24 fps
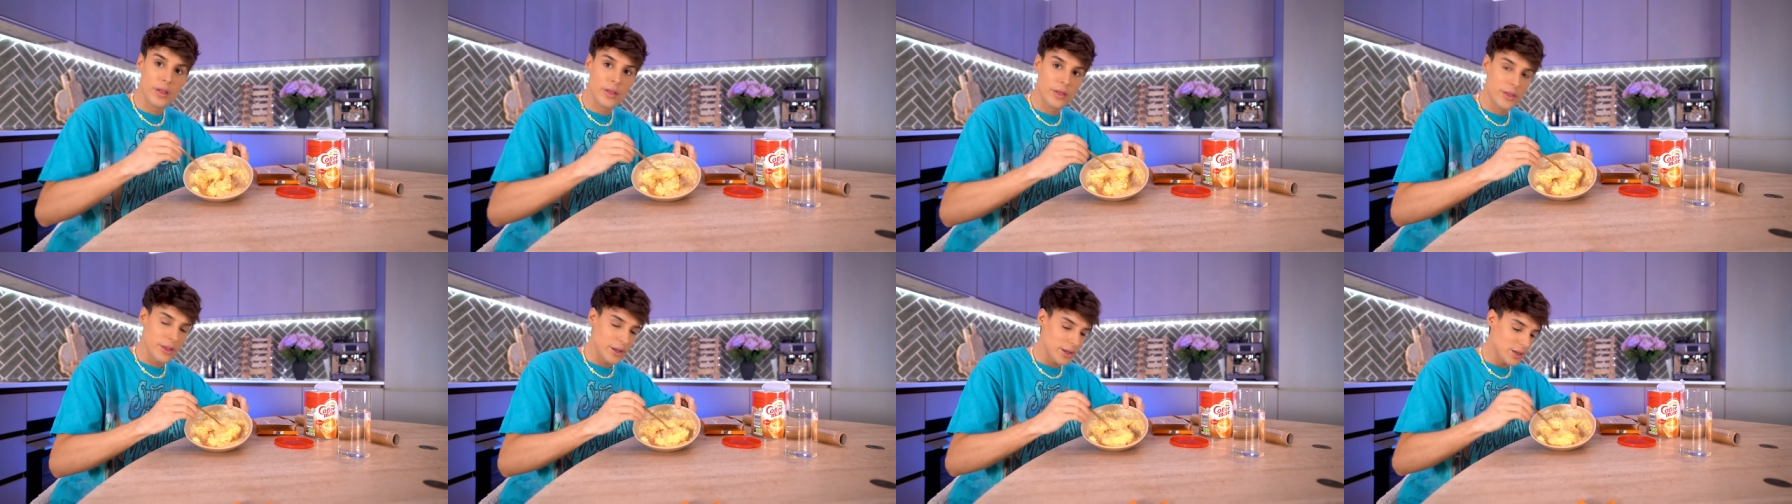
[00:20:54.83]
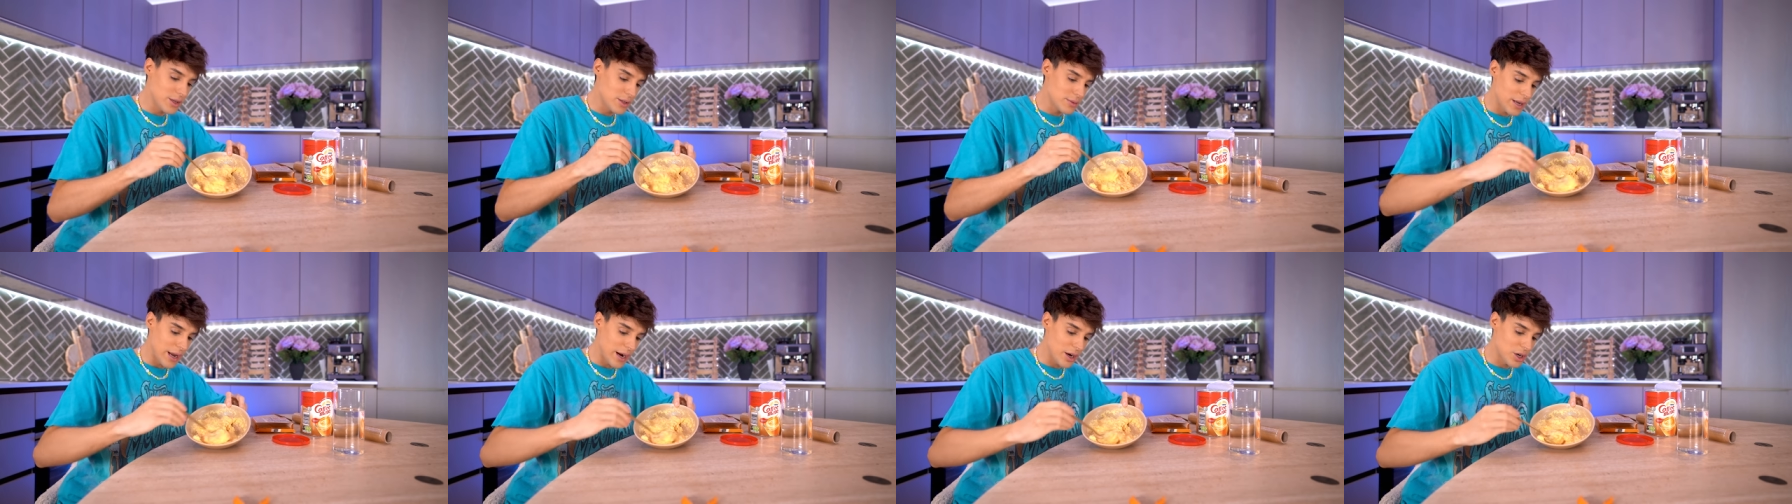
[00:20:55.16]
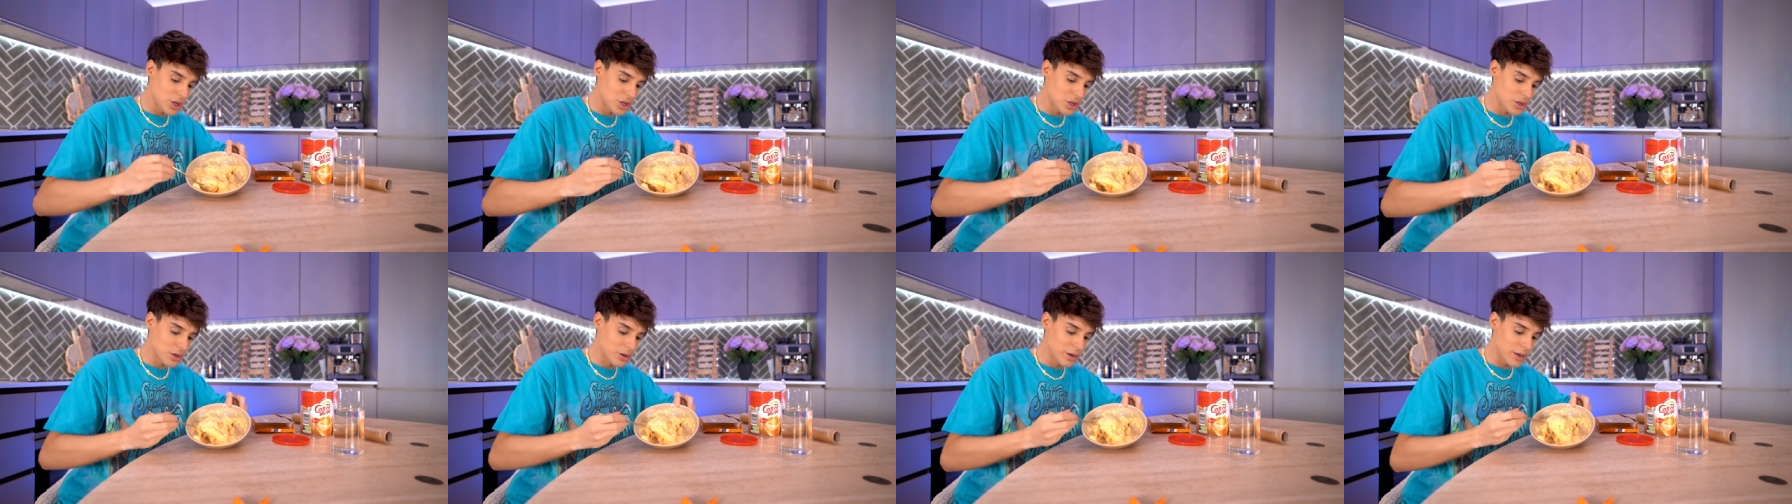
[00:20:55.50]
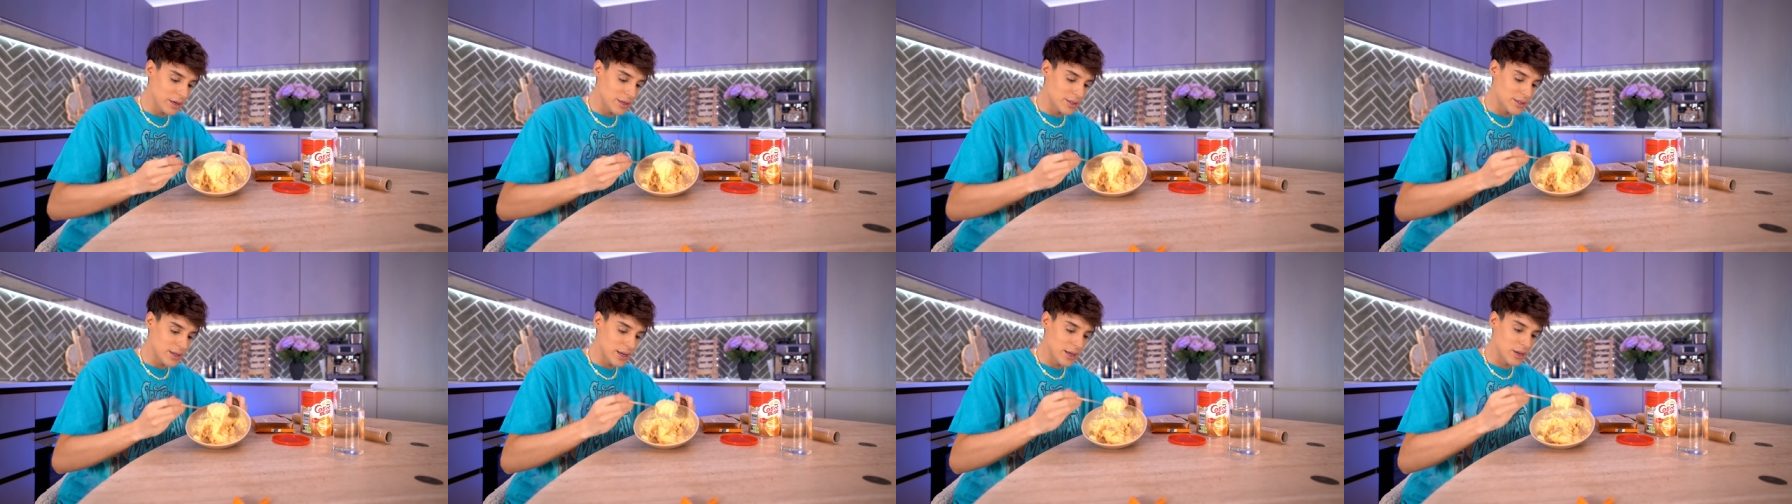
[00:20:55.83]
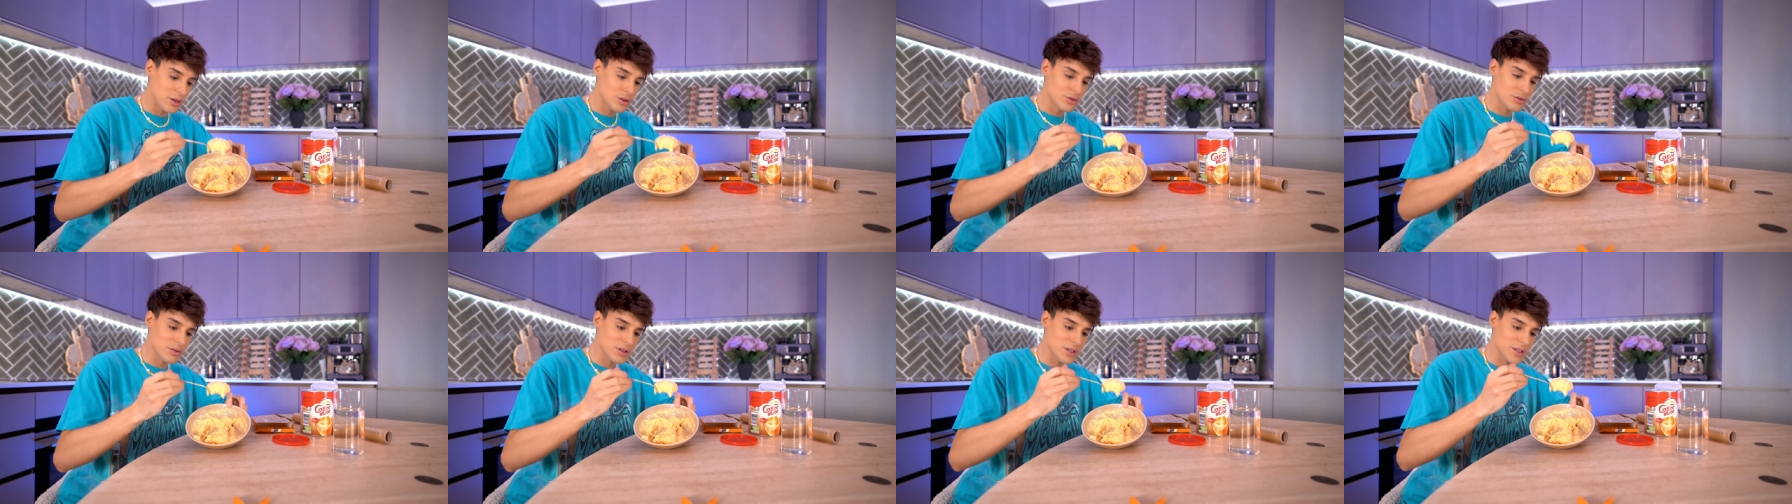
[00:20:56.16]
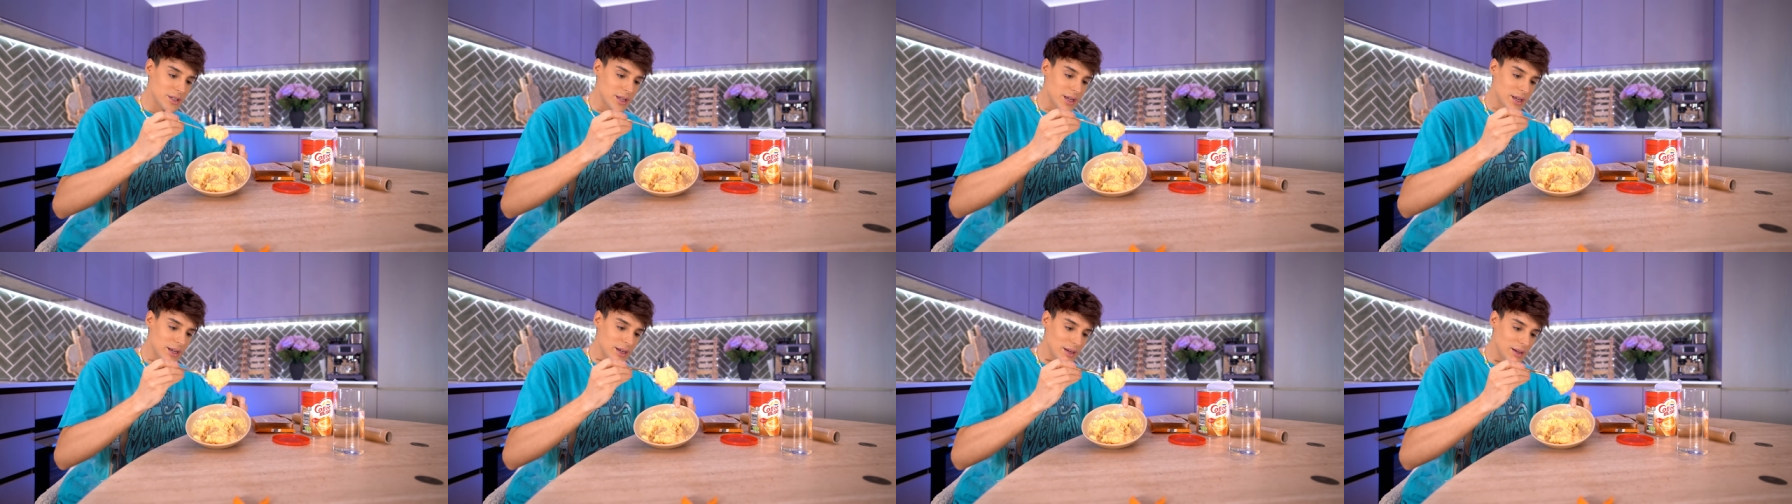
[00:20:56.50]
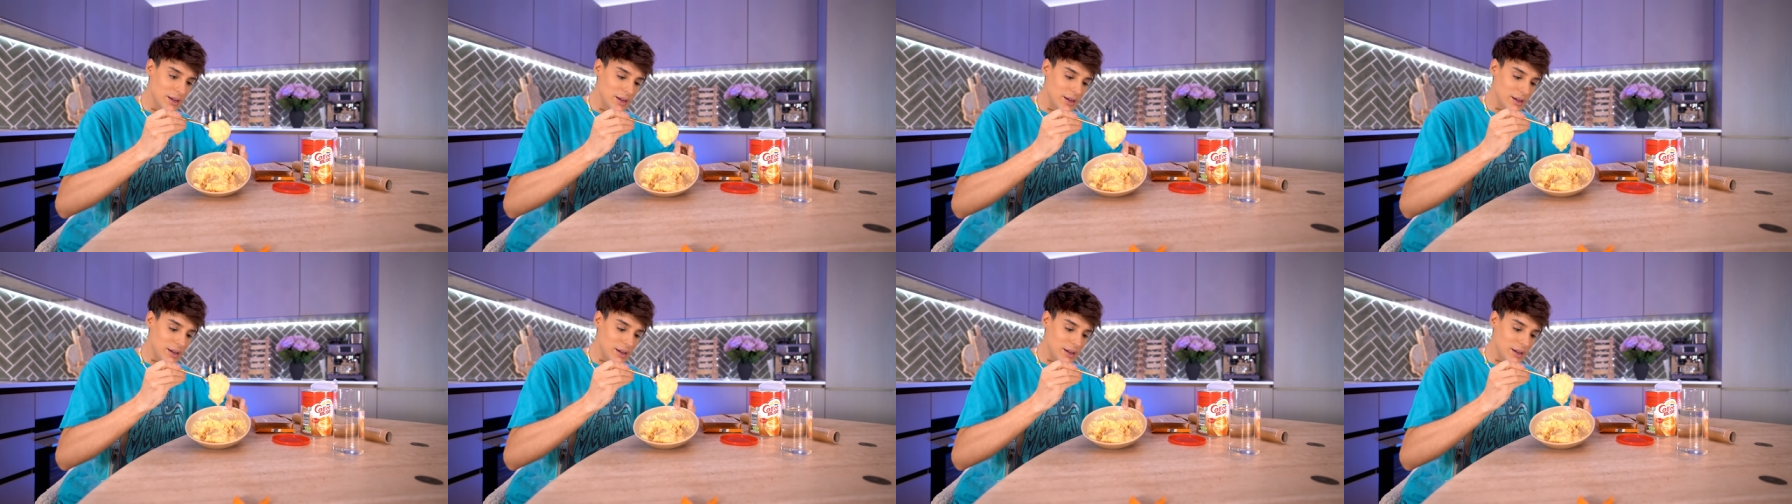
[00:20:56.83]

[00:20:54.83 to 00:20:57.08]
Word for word: This texture is interesting.